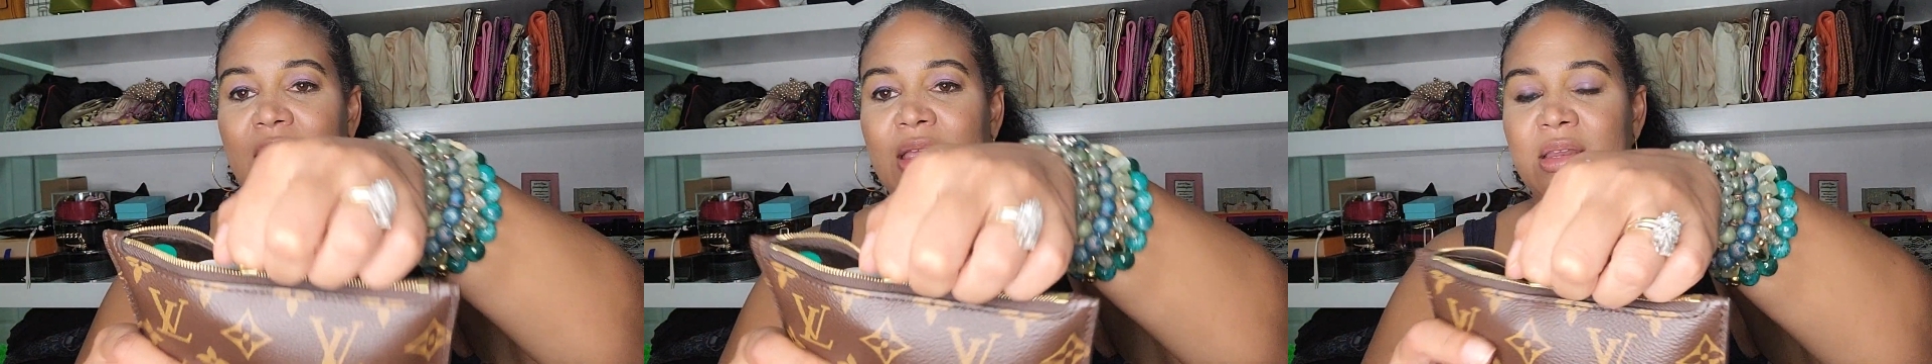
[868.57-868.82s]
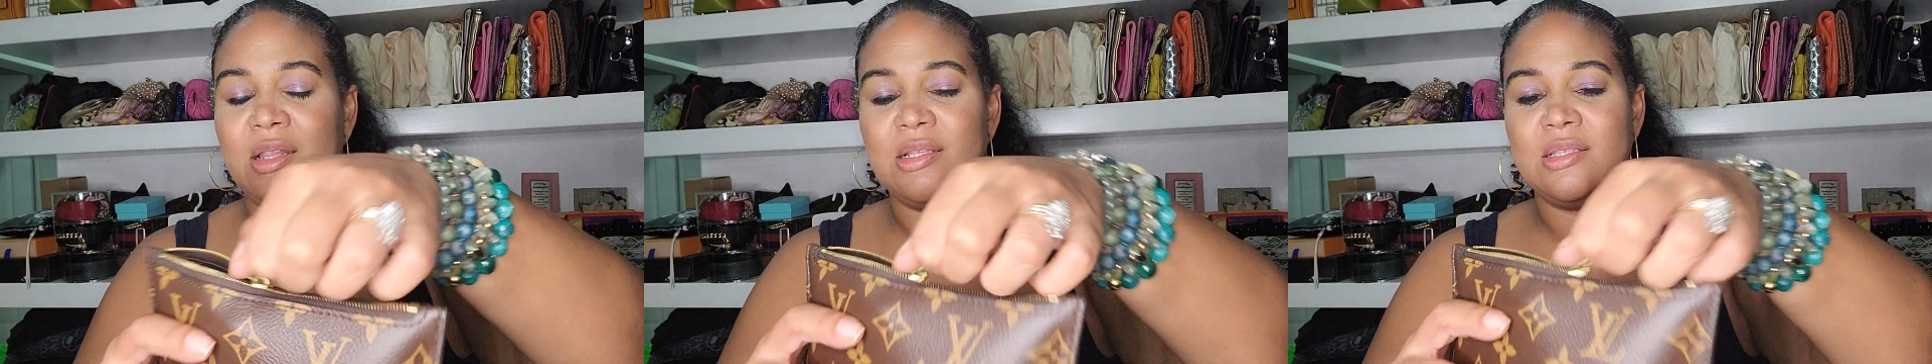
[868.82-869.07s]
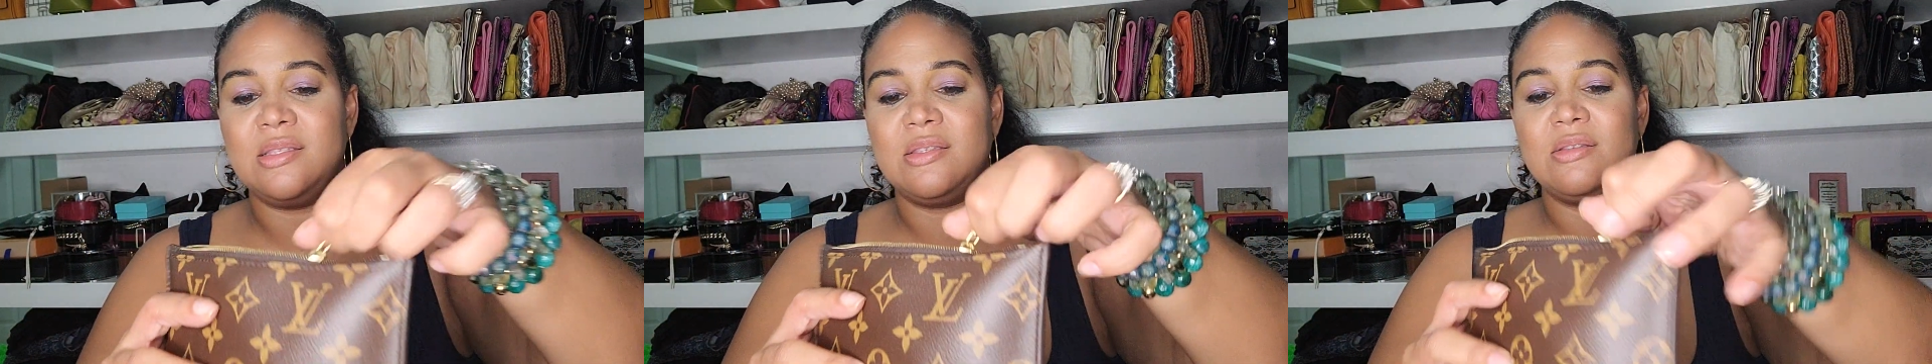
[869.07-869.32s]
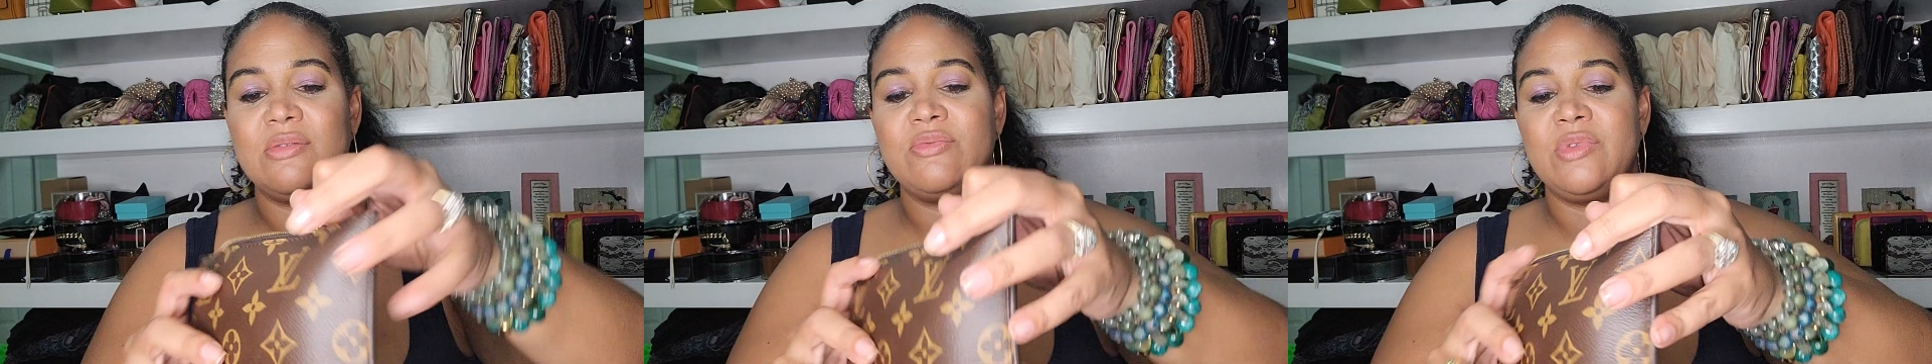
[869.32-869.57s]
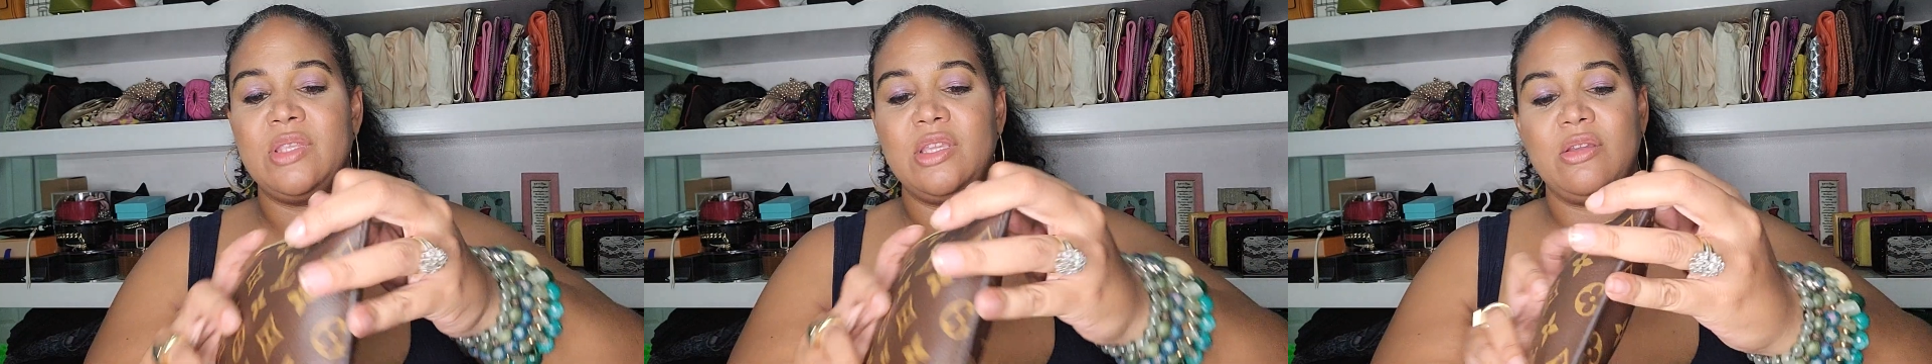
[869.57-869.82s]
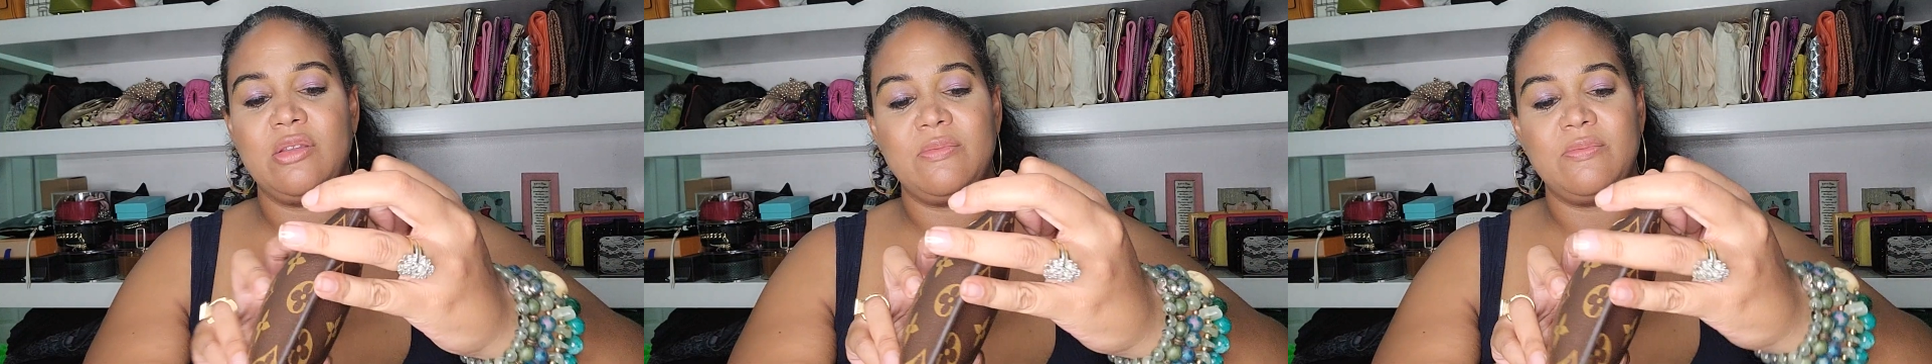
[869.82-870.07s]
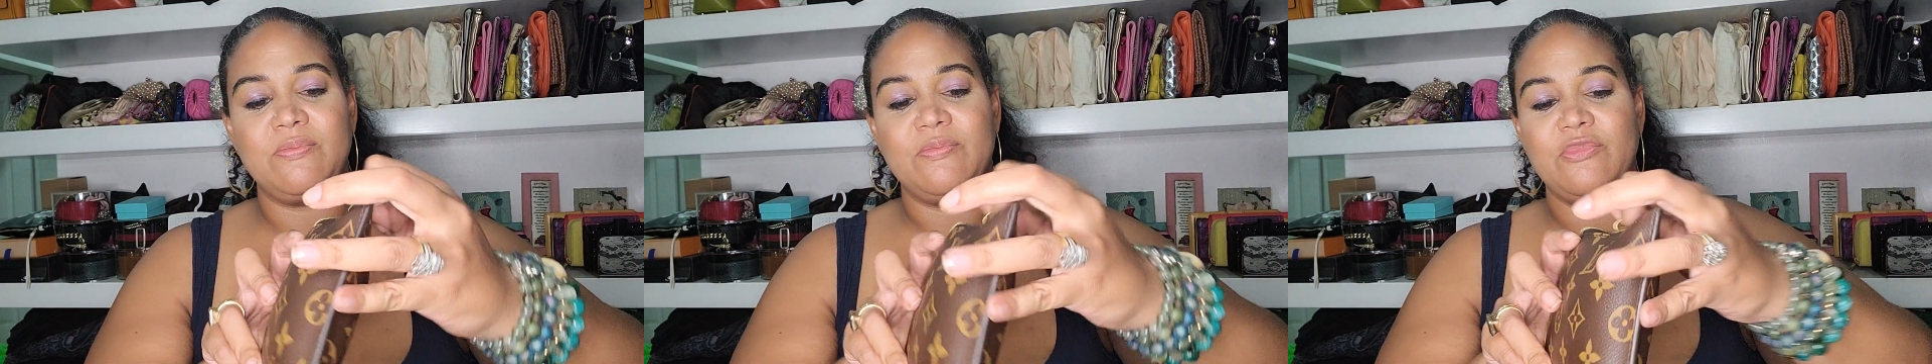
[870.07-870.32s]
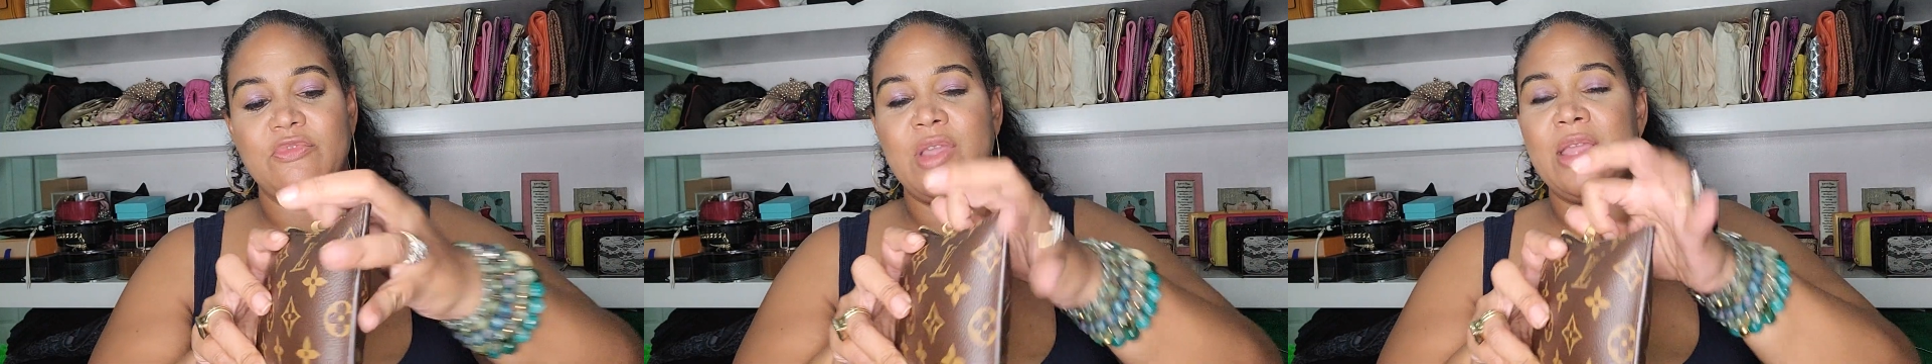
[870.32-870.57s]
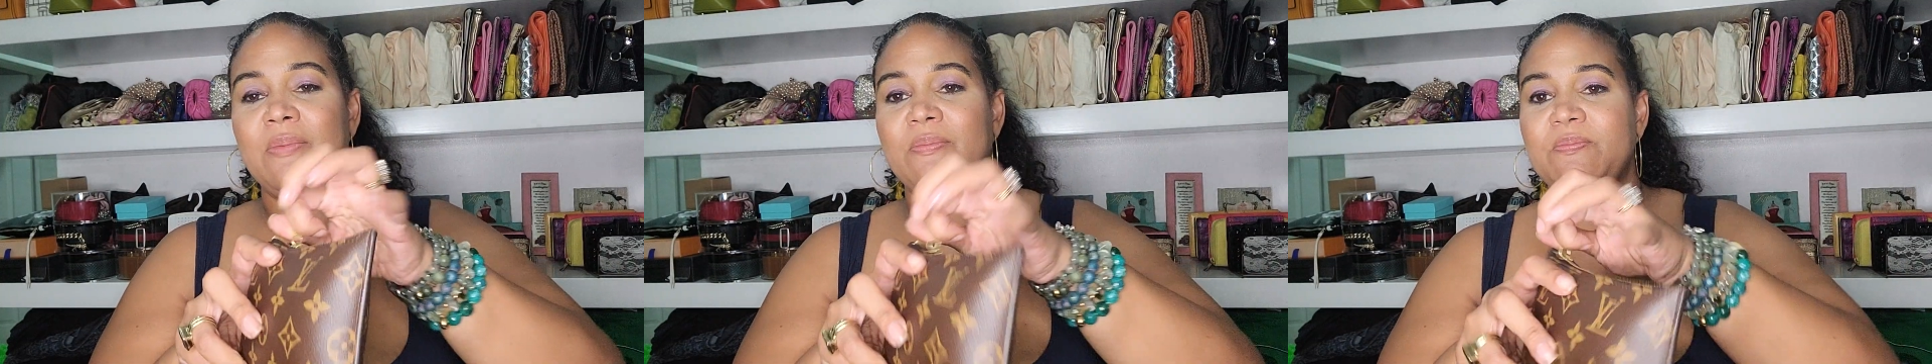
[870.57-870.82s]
and it's really good, right?